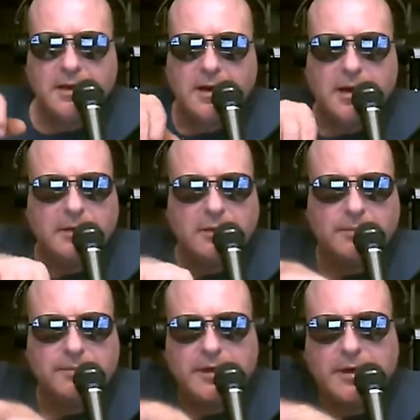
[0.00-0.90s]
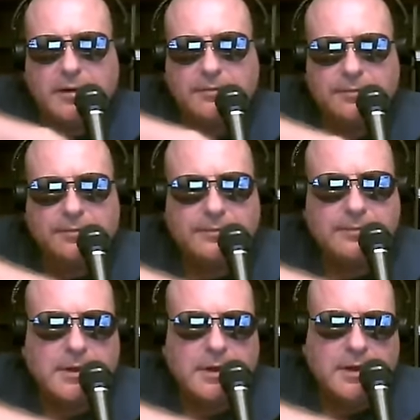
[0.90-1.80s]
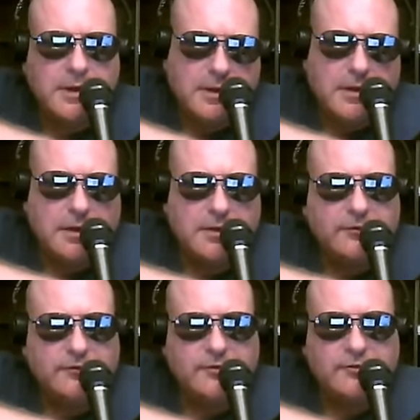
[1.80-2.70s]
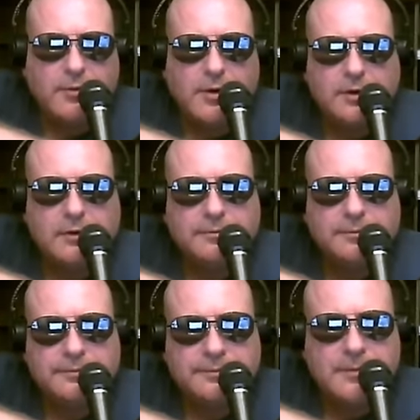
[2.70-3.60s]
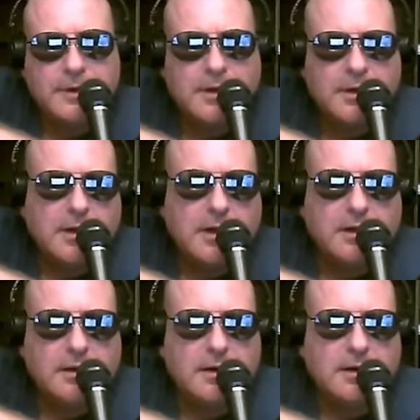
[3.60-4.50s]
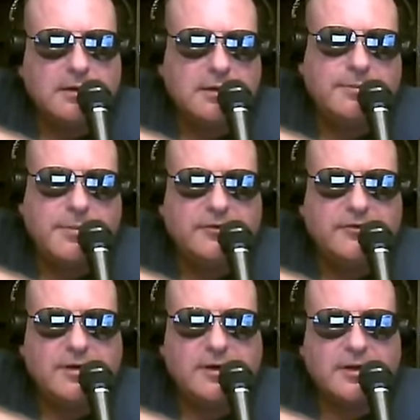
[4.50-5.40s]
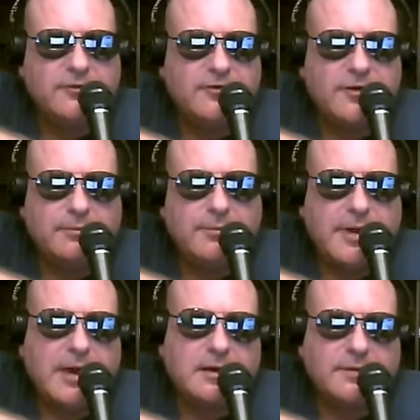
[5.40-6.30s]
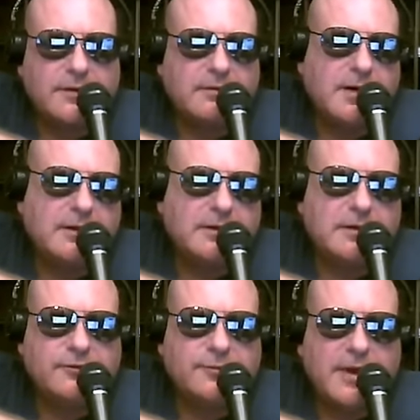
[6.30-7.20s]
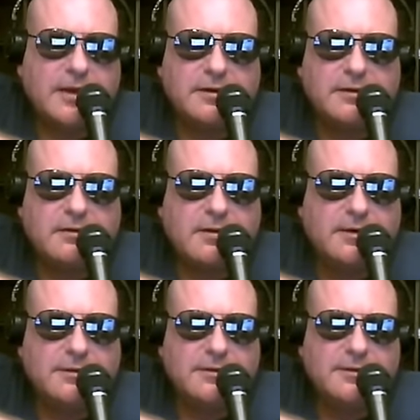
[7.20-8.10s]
I go up there and I use this water, and it basically gets dumped back on the ground and goes back in the ground.